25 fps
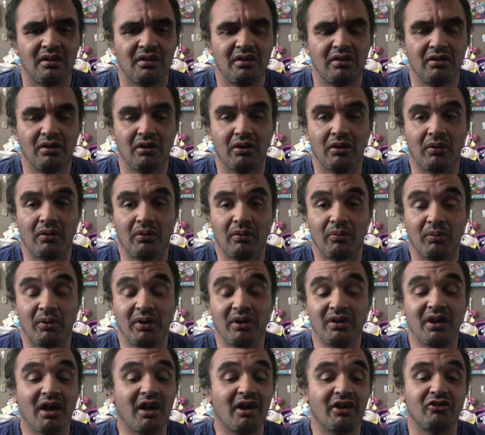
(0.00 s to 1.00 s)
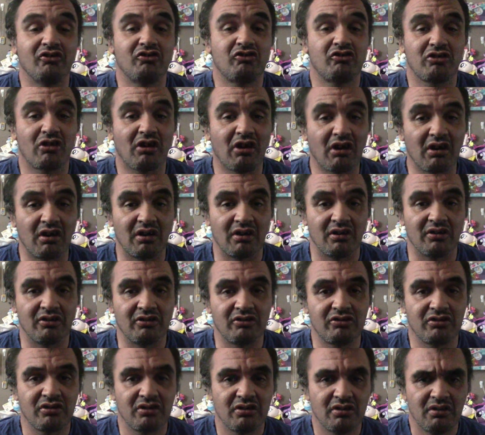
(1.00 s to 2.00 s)
You know, we're not in
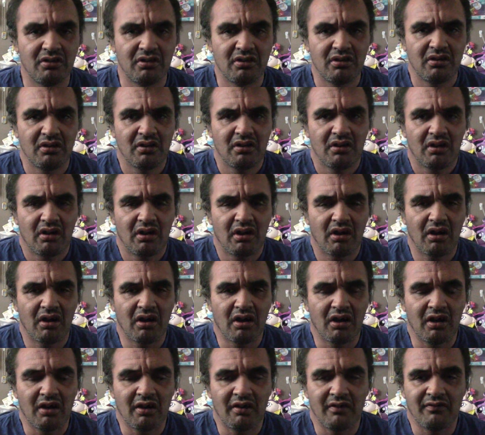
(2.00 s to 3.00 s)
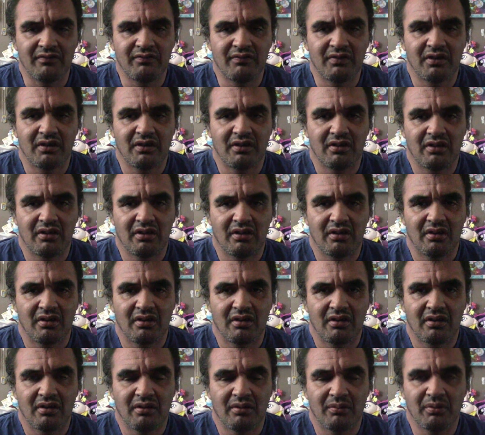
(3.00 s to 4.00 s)
charge of,
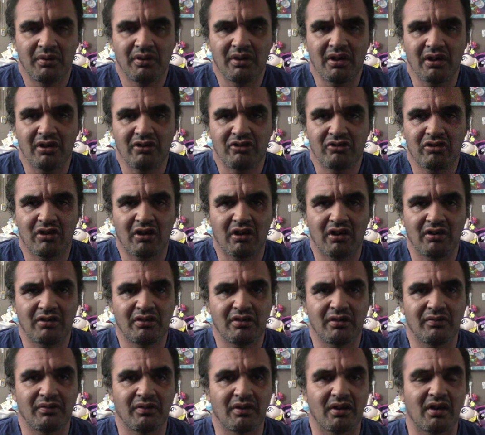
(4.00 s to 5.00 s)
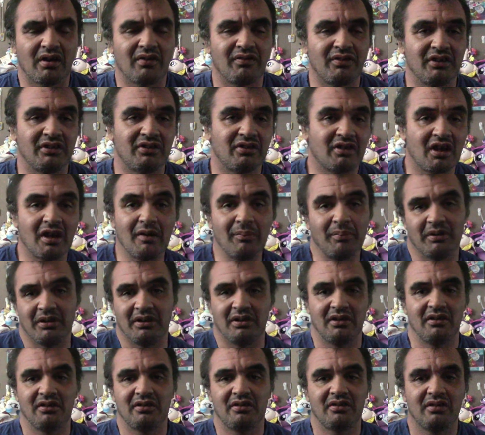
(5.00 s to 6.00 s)
we're not in charge of, the, of these
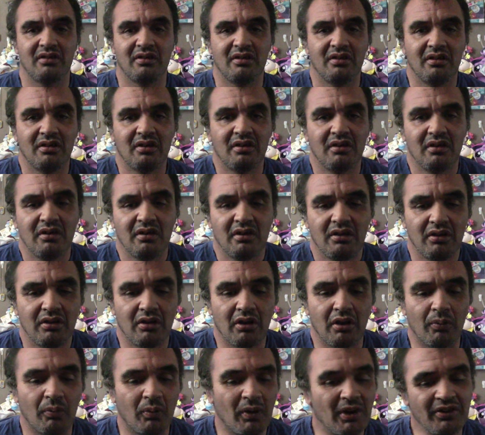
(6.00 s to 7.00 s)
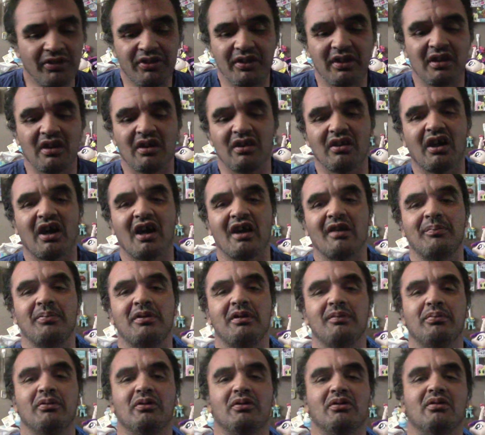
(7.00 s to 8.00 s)
companies. You know, one thing a lot of
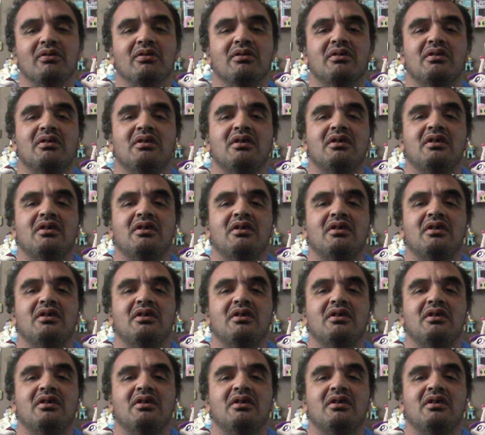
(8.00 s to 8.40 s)
people,